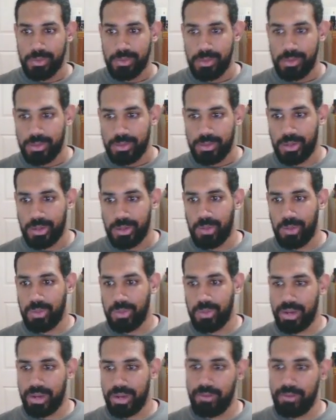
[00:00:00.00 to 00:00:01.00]
So would
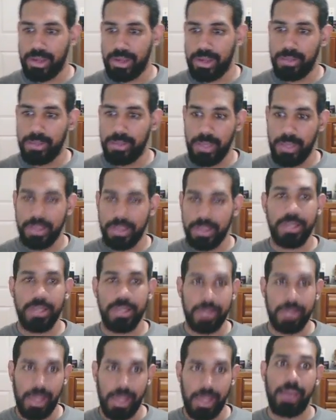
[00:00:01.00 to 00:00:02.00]
I recommend this?
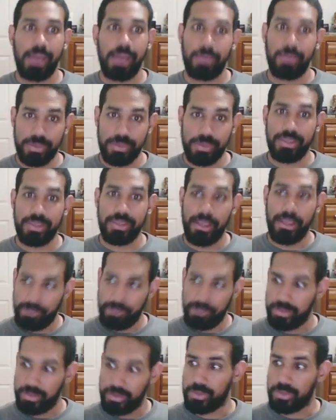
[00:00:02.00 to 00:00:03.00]
I would
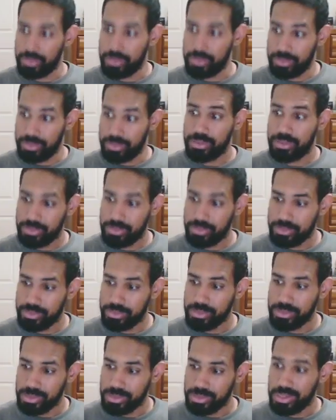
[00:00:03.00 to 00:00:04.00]
definitely would.
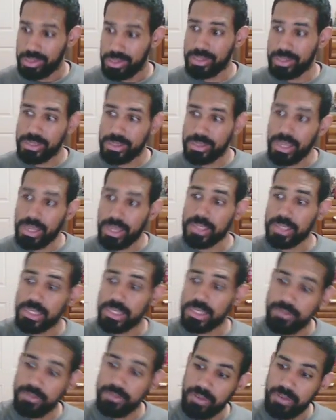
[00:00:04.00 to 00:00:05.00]
And it's actually
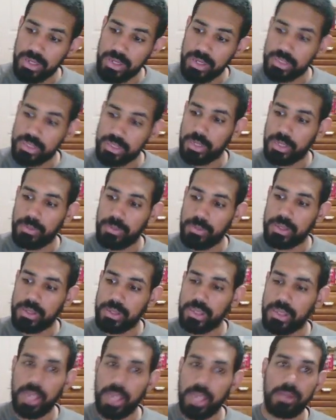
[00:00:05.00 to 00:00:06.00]
fairly cheap. It's
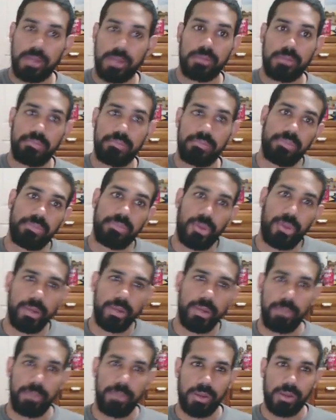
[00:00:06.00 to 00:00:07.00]
like 30
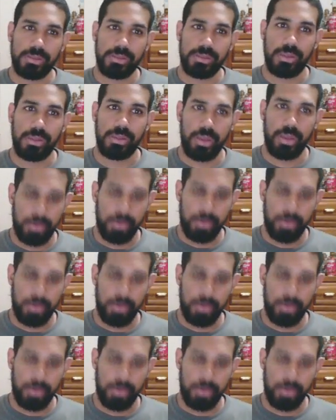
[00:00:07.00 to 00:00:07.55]
bucks, so yeah.